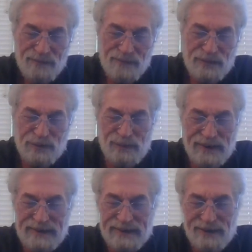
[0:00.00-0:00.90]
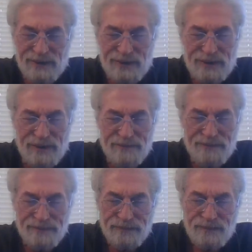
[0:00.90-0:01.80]
And you sprayed it down your
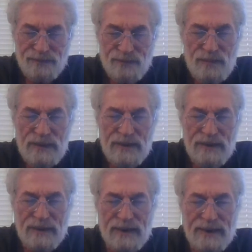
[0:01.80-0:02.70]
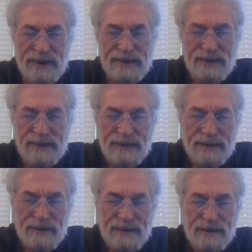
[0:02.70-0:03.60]
throat. All right.
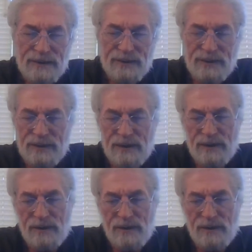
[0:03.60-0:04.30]
So